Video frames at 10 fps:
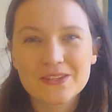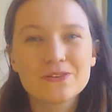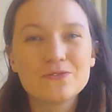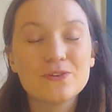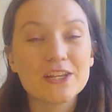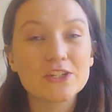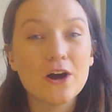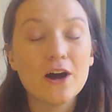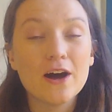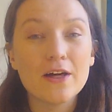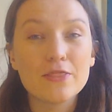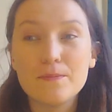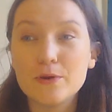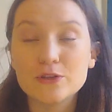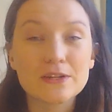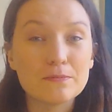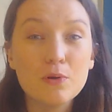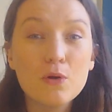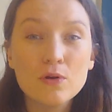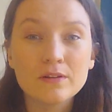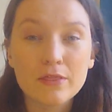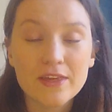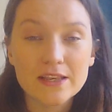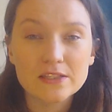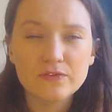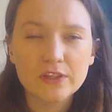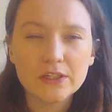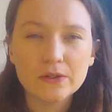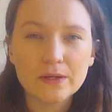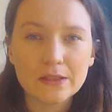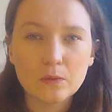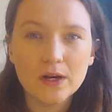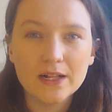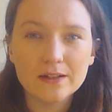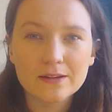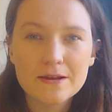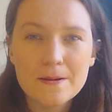which are the most important things for you in the world?